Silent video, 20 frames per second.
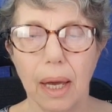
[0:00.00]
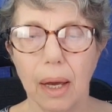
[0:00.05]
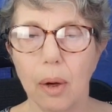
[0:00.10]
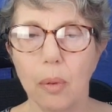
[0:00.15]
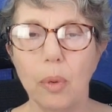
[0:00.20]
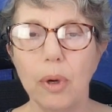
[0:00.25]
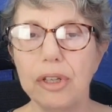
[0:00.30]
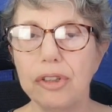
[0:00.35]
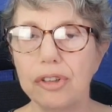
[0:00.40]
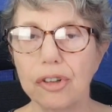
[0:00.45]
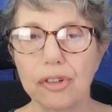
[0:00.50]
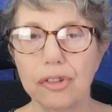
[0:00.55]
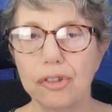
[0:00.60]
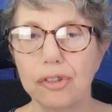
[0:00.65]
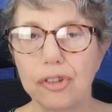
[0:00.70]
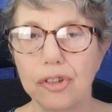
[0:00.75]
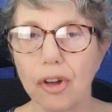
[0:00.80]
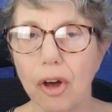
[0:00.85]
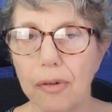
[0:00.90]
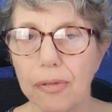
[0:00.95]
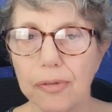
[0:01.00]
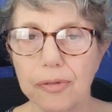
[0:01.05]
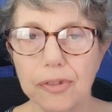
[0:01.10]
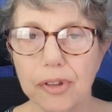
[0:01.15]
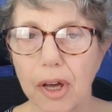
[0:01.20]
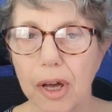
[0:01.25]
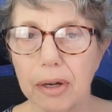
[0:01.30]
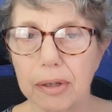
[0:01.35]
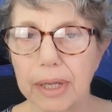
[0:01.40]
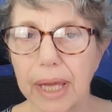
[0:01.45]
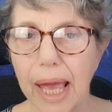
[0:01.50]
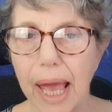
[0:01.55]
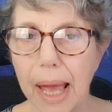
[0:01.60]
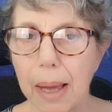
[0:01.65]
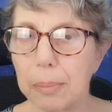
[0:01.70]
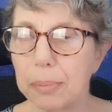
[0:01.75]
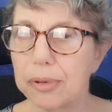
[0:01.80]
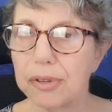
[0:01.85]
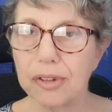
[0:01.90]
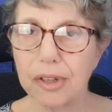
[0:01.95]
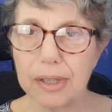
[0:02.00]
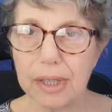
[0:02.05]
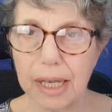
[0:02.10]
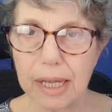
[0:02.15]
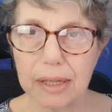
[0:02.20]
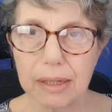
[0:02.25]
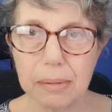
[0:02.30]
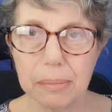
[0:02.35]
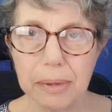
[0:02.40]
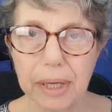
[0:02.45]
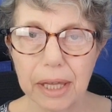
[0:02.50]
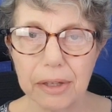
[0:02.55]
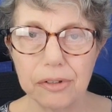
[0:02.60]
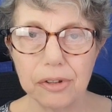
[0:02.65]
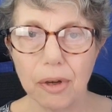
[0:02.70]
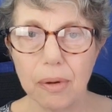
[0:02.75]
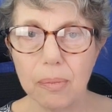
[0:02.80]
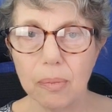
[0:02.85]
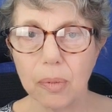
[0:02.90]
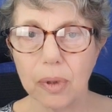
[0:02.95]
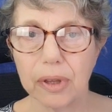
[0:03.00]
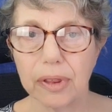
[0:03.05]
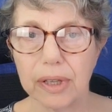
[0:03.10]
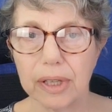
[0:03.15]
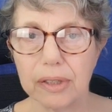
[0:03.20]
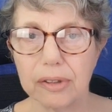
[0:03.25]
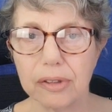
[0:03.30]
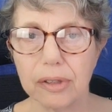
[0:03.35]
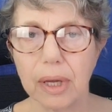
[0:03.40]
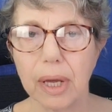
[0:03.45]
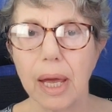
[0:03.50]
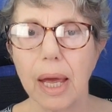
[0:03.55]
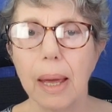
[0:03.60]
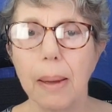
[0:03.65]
we just doffed our caps and let them get on with it.